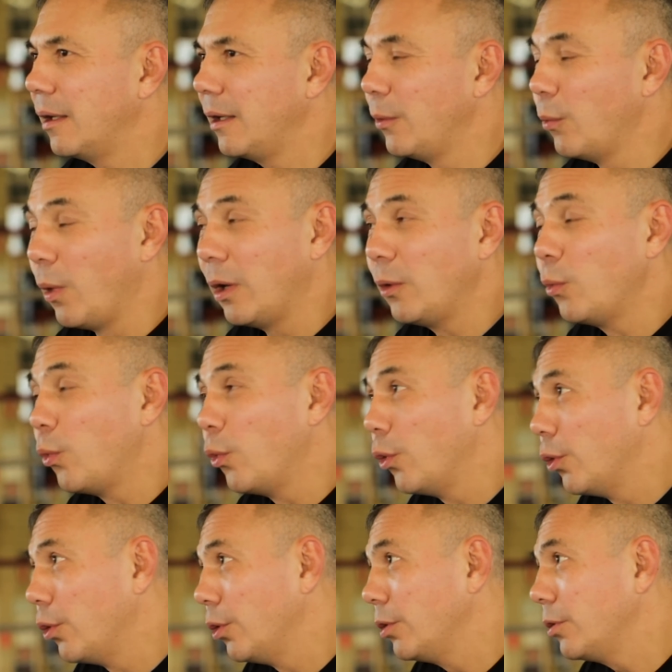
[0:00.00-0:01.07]
In one
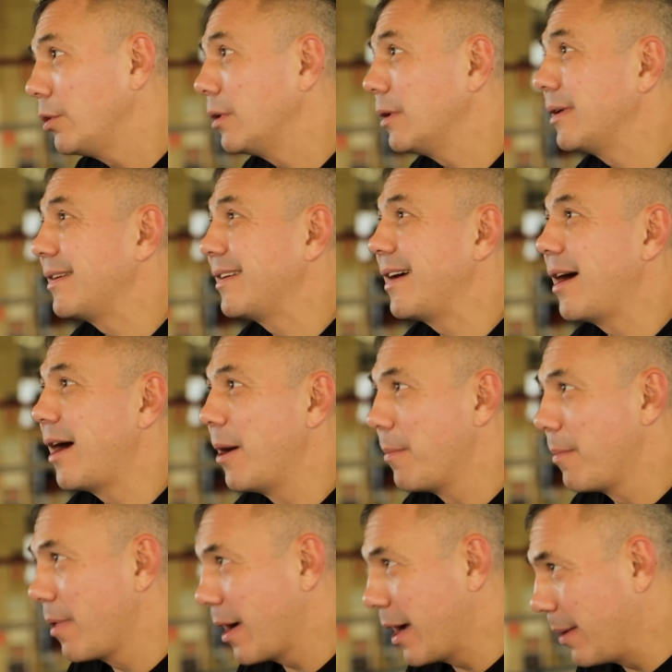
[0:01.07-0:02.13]
word,
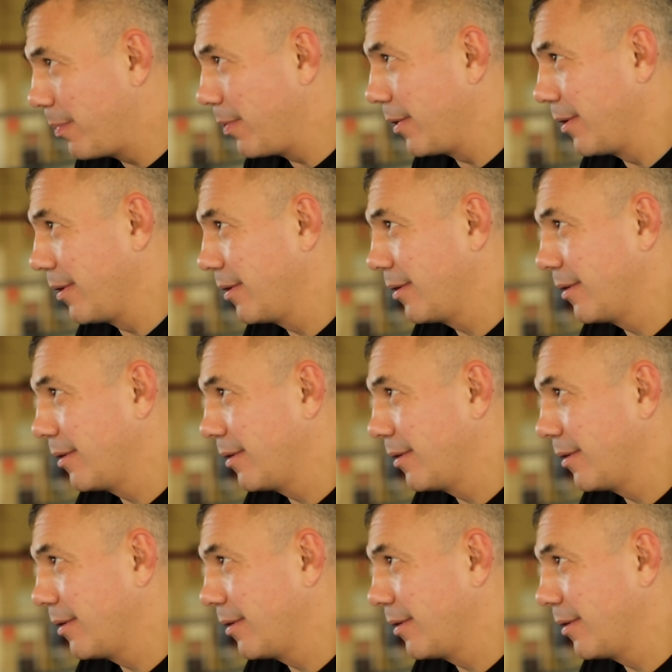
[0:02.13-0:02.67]
I'm happy.